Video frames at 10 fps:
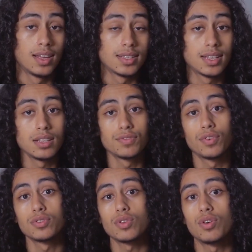
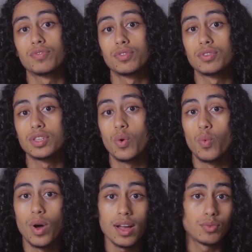Salesforce offers a
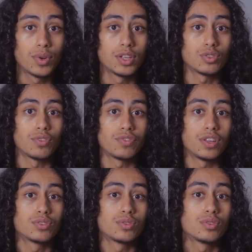wide range of
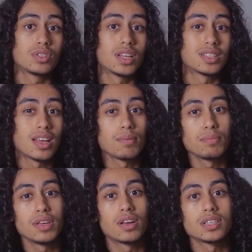features that
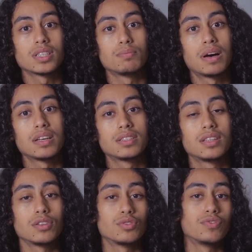can be
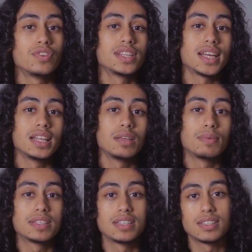customized to fit any
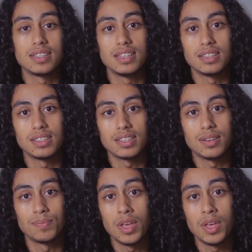business needs,